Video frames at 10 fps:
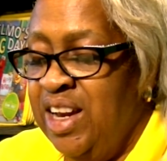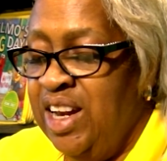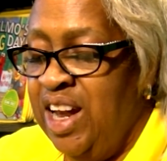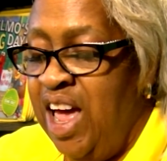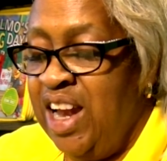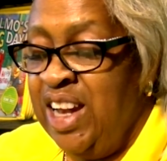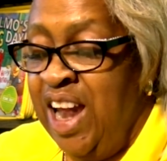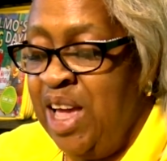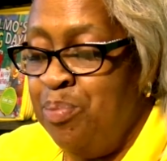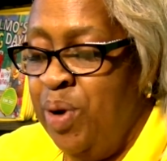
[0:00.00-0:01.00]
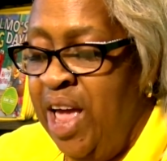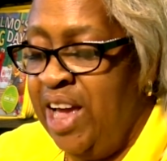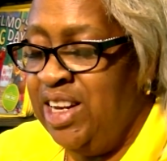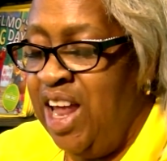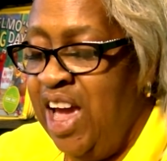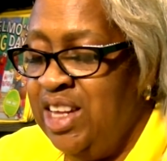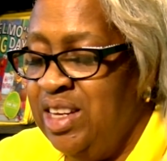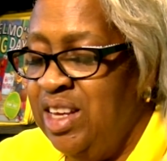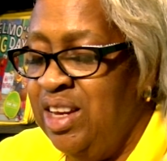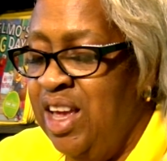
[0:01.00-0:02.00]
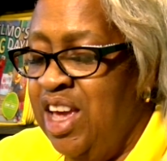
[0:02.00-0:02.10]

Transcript: like black lightning.